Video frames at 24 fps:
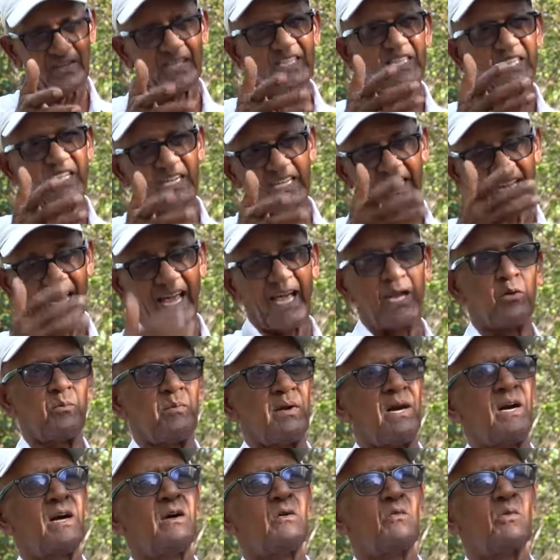feel that
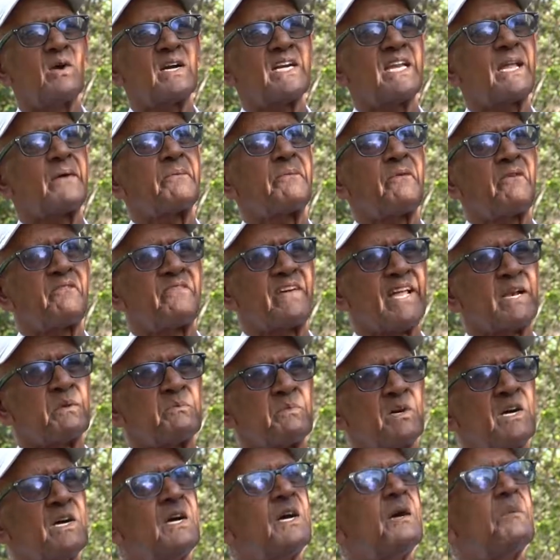aroma, what type of
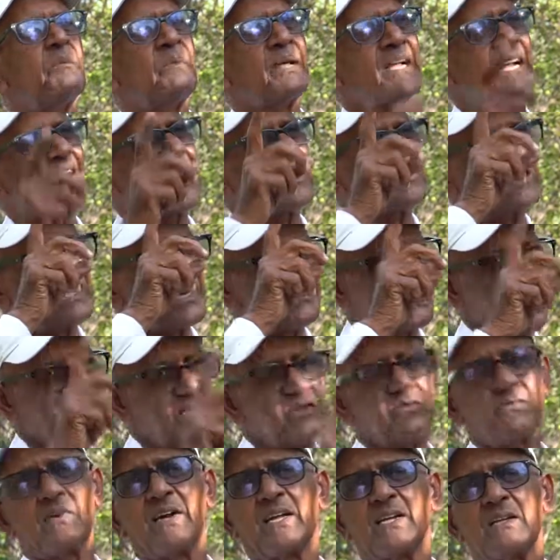aroma. Because of
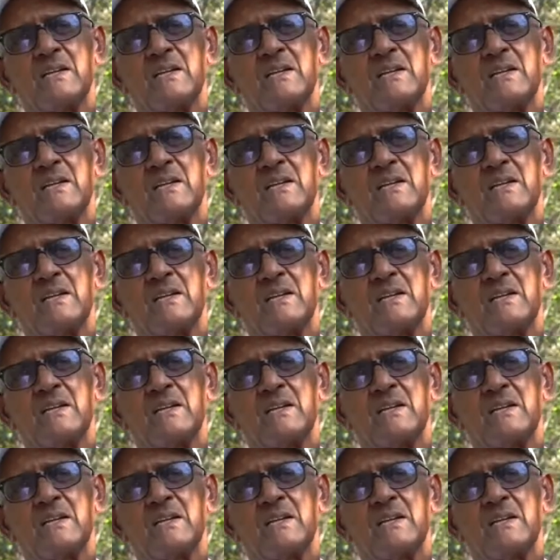that